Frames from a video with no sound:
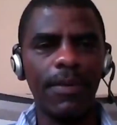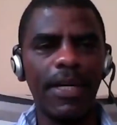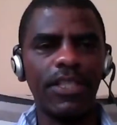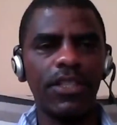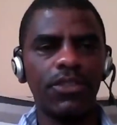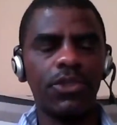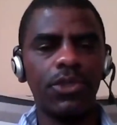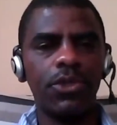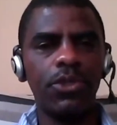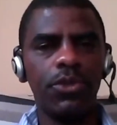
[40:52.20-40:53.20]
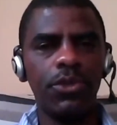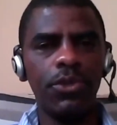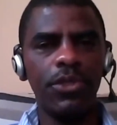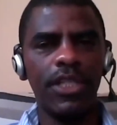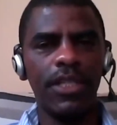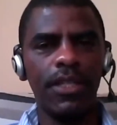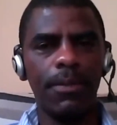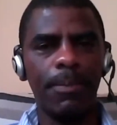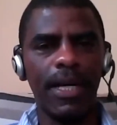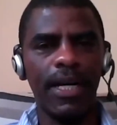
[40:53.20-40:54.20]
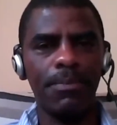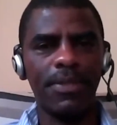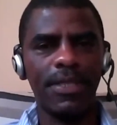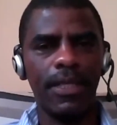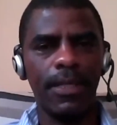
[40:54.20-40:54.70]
very much. So to you, Jane, perhaps